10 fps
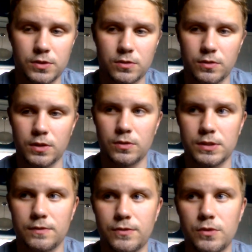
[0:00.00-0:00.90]
So there was
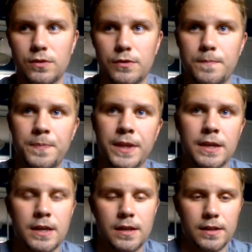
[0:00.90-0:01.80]
a few of them
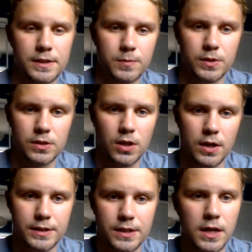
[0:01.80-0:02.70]
that I spent a lot
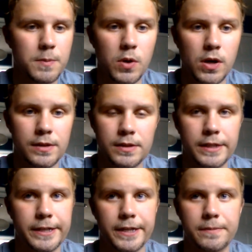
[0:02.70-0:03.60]
of time on.
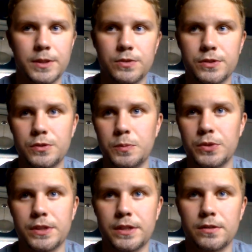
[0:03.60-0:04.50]
There was two in
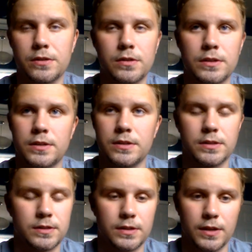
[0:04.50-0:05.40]
particular,
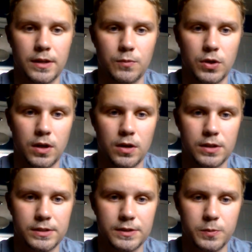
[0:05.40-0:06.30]
where I
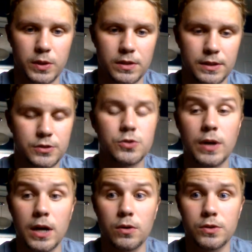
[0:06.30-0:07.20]
honestly spent like 2
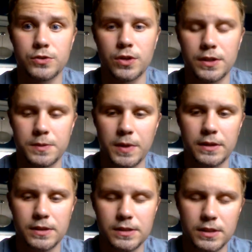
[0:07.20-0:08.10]
hours trying to make
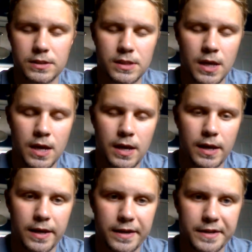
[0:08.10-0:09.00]
these things,
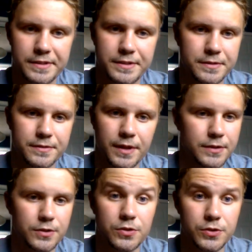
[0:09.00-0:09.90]
and
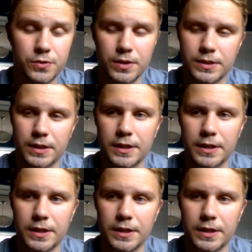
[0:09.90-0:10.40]
couldn't do it.